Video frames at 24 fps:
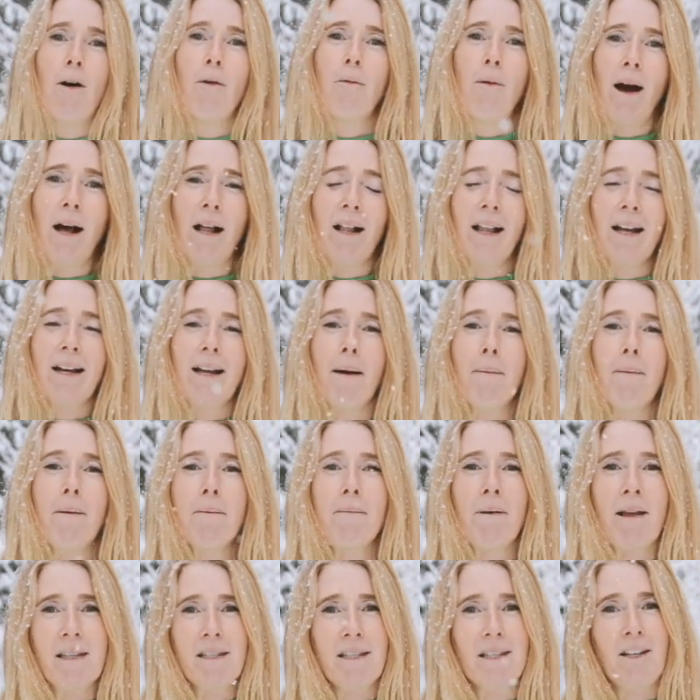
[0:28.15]
Well, a couple
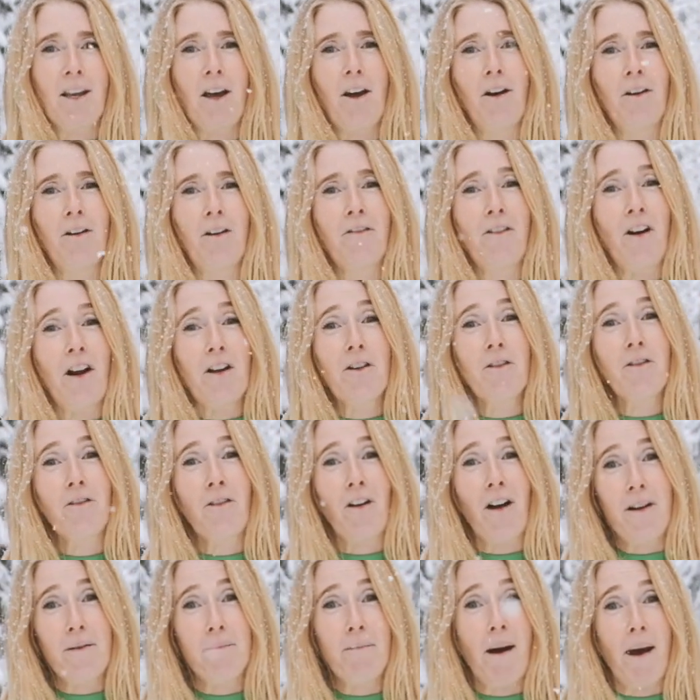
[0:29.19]
of months ago, a very good
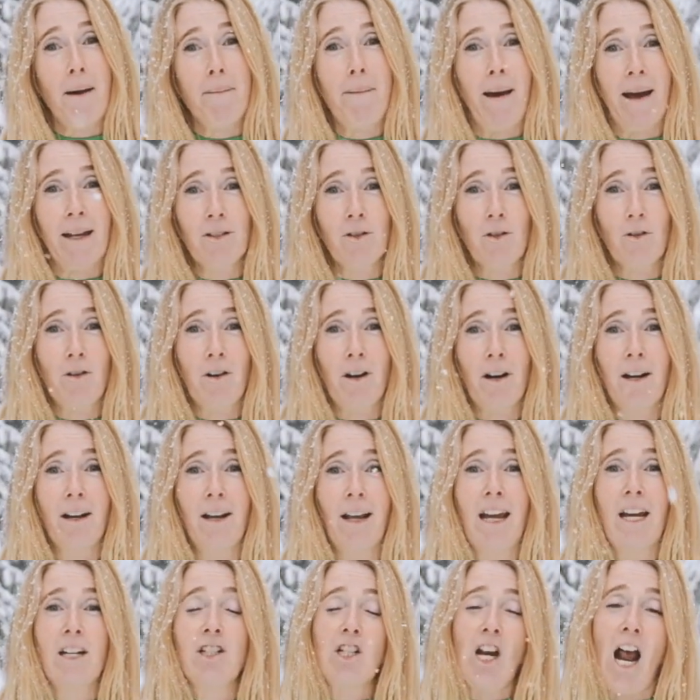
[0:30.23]
friend of mine, Pandora,
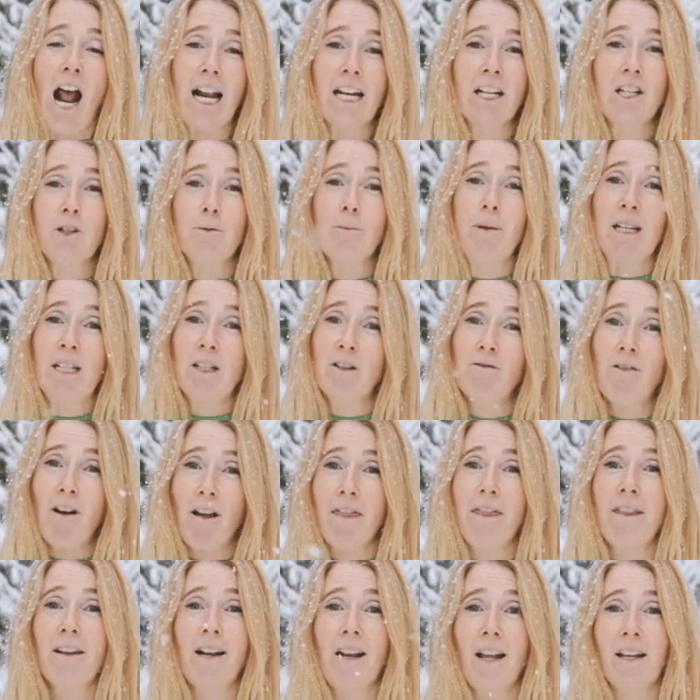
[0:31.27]
challenged me to
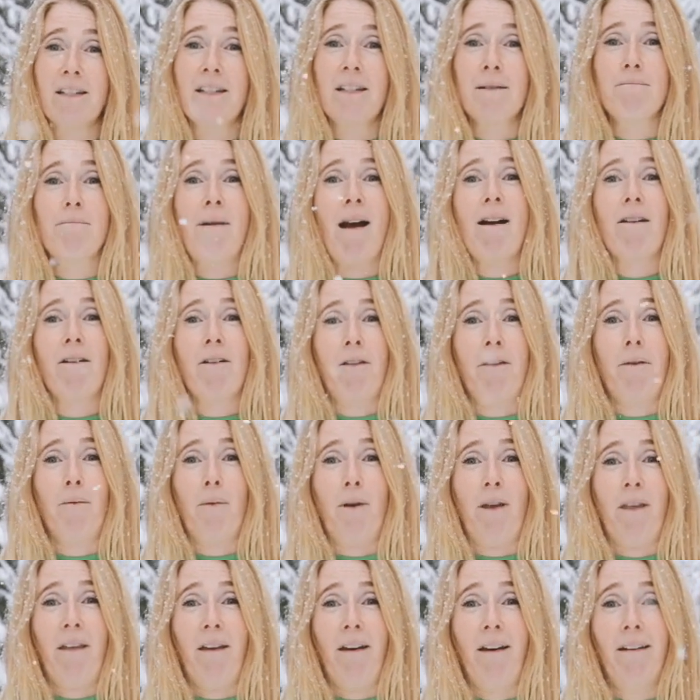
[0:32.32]
run the London Marathon
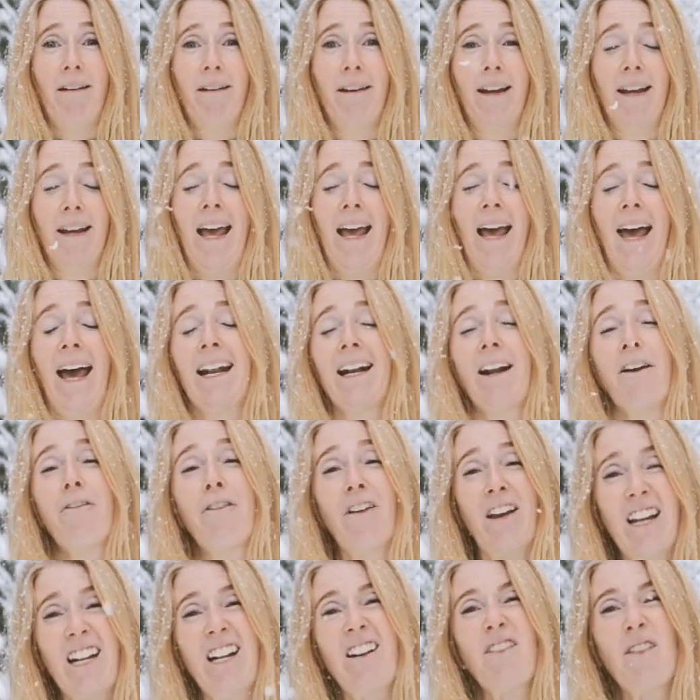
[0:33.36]
with her. And I
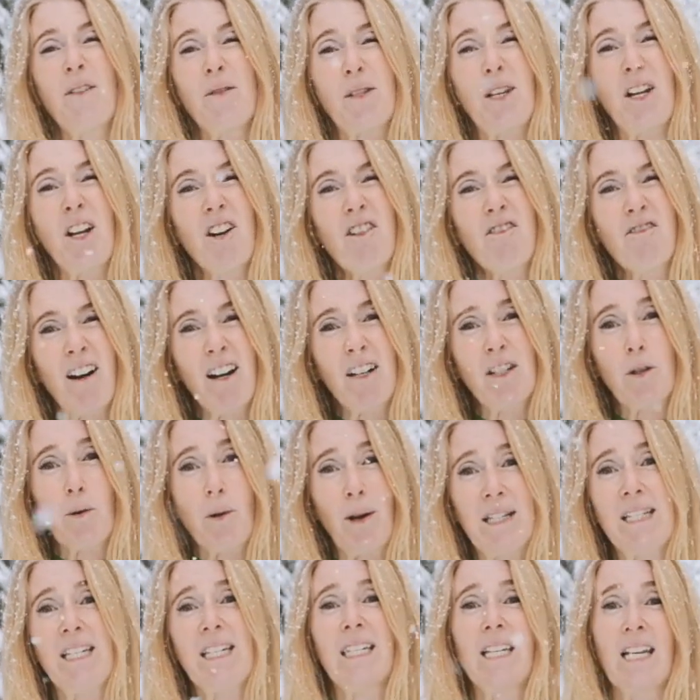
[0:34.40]
figured if I was going to run
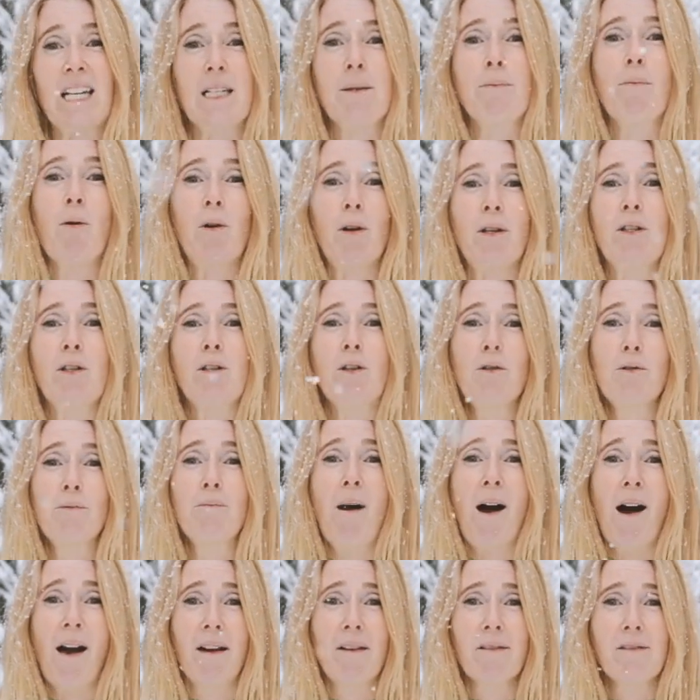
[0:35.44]
26.2
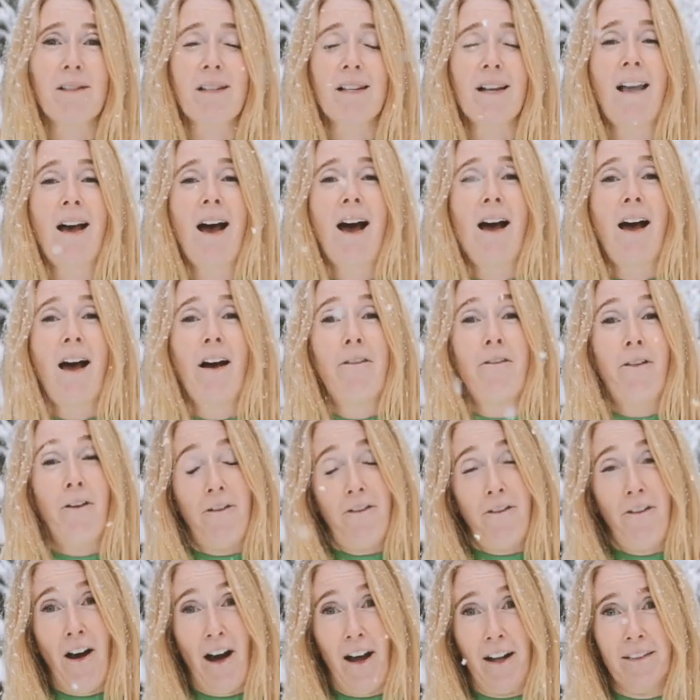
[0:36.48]
miles, for
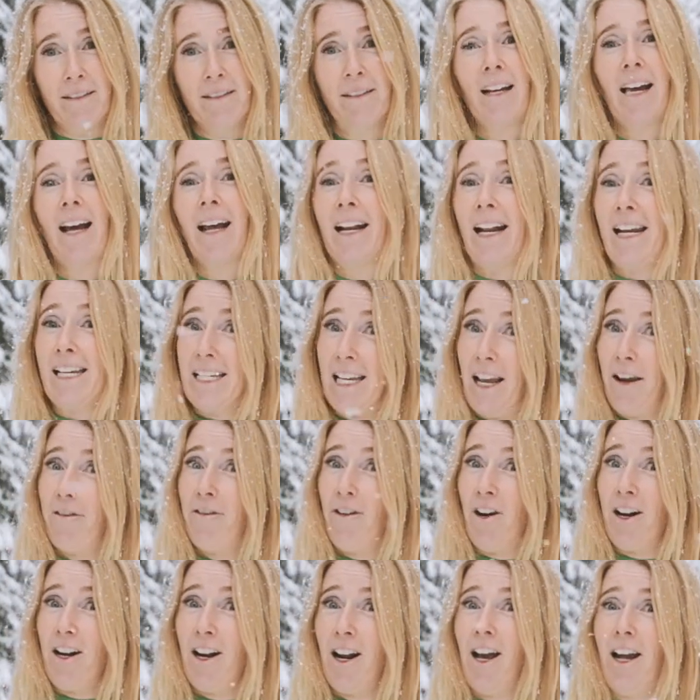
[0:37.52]
fun, and I say
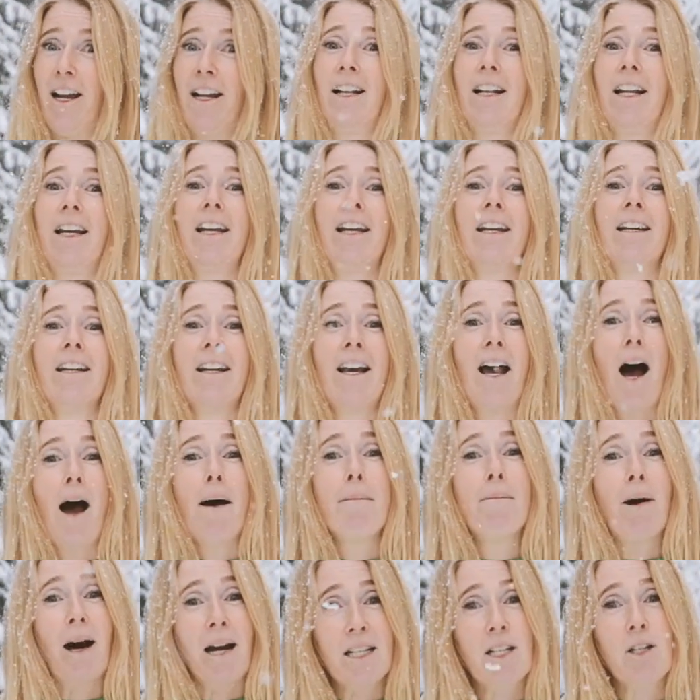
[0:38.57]
fun lightly,
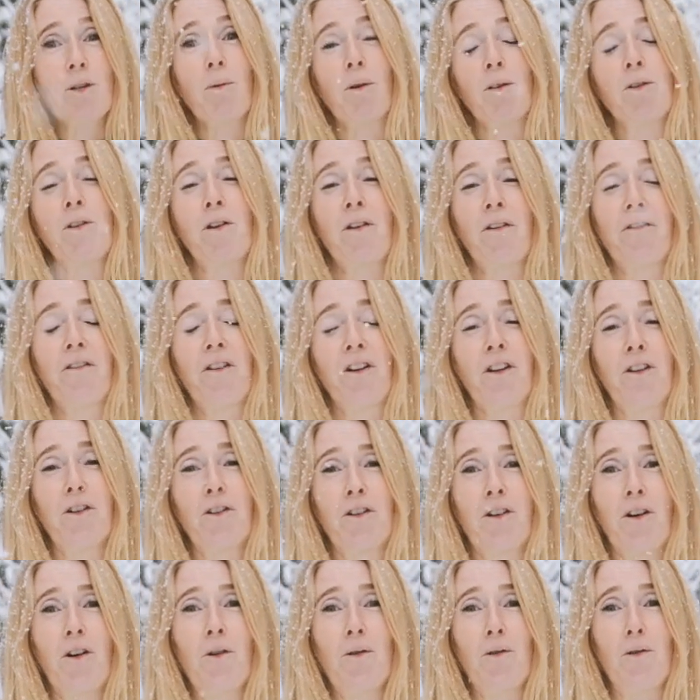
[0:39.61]
I might as well do it for a
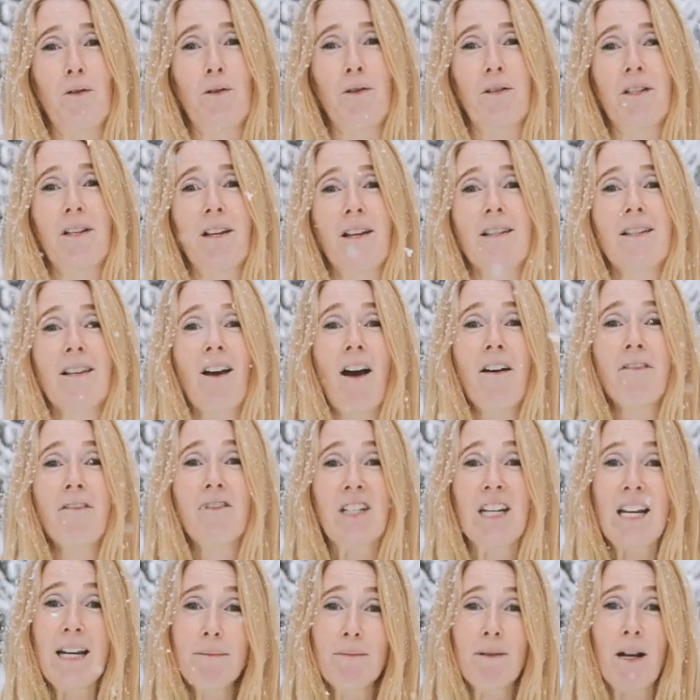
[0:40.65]
good cause. So I've
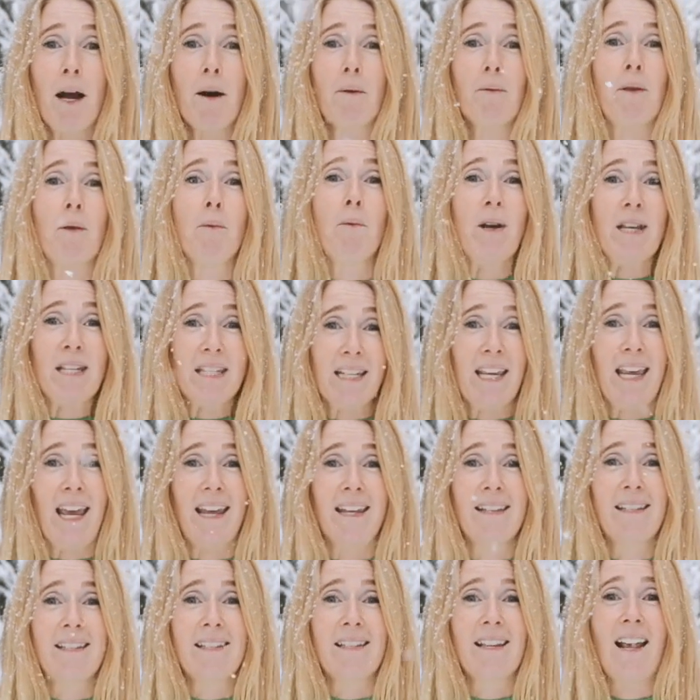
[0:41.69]
teamed up with Whizz
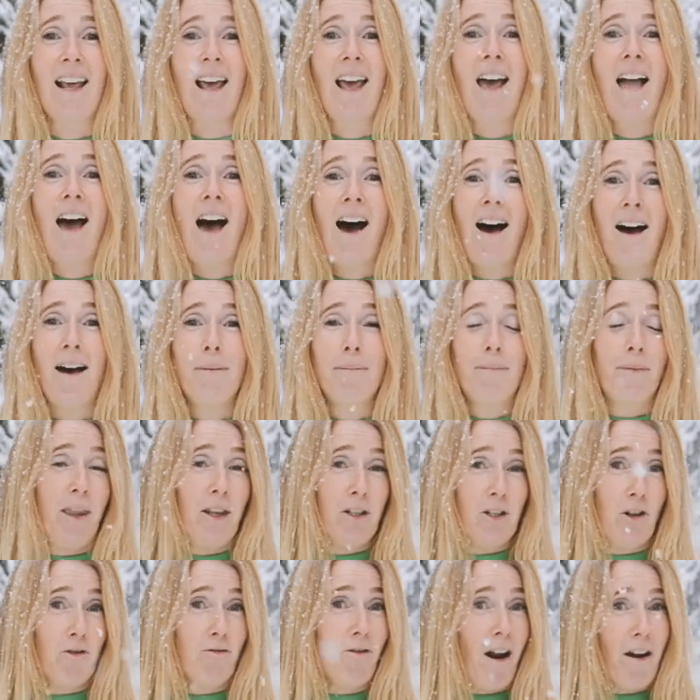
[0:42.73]
Kidz um,
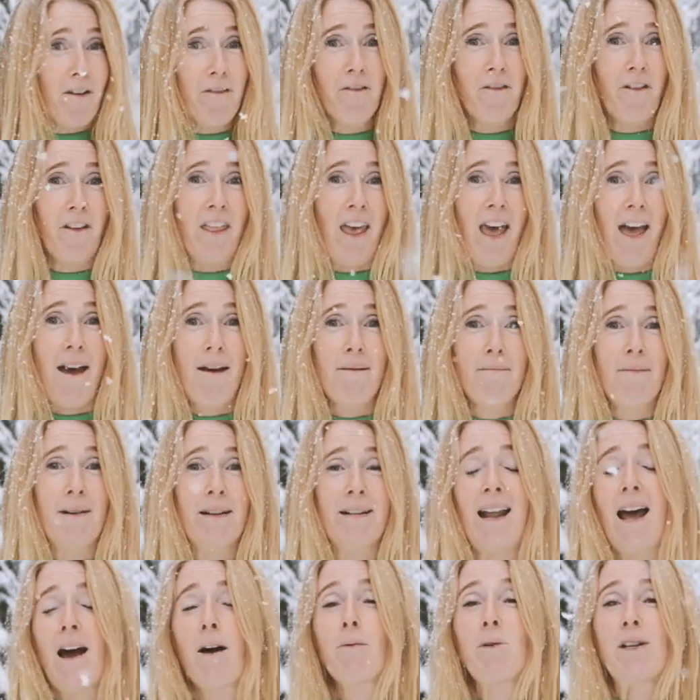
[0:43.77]
to run for them.
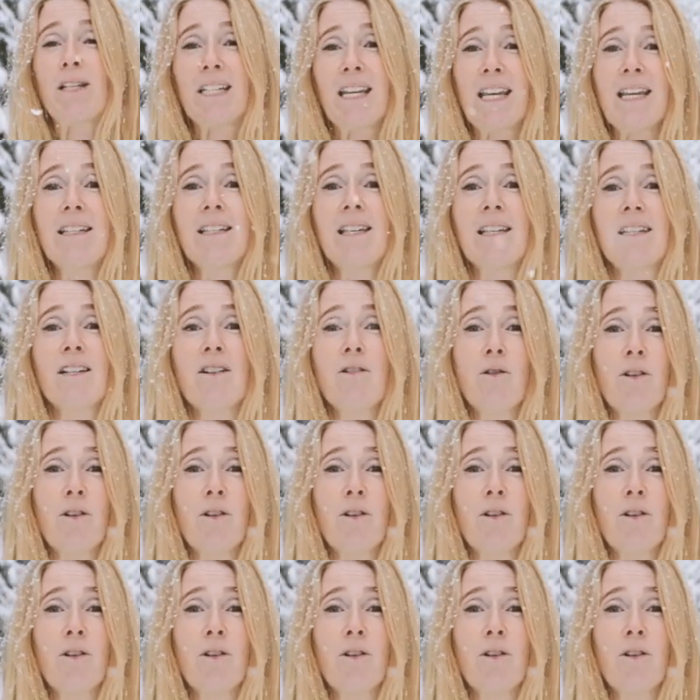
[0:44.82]
Now Whizz Kidz is an